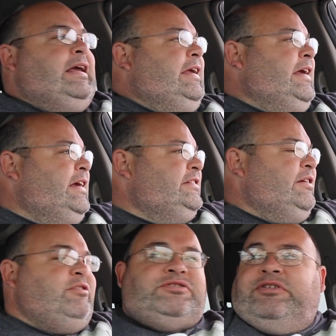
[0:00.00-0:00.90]
Hey guys,
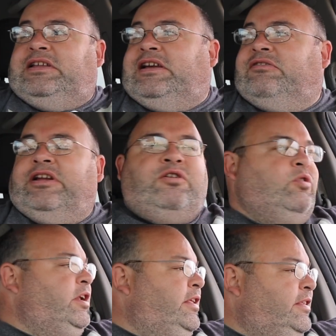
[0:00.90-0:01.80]
I wasn't really going to
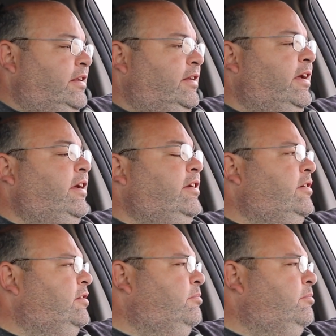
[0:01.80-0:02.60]
record anything today,